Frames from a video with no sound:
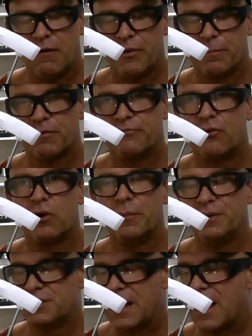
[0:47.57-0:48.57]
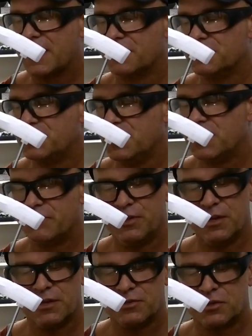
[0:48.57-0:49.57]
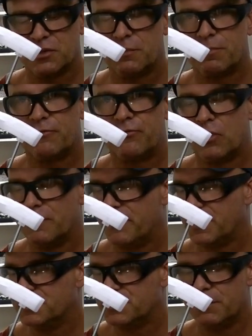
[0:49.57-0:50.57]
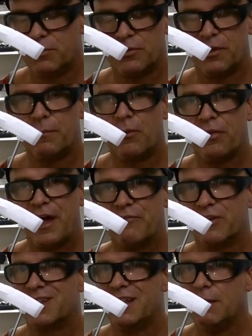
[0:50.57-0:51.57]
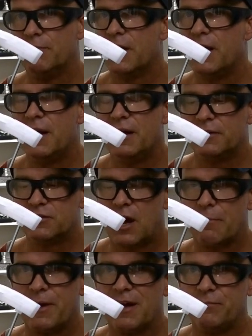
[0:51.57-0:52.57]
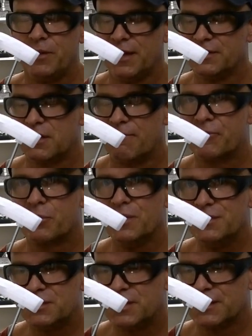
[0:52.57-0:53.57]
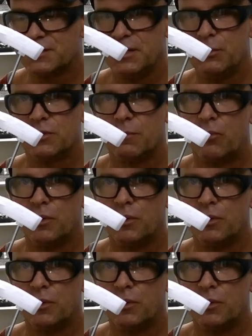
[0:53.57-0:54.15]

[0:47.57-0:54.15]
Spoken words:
of the performance, accuracy, and everything, because they're going to perform very similar. They both have a claimed top FPS of 360 with a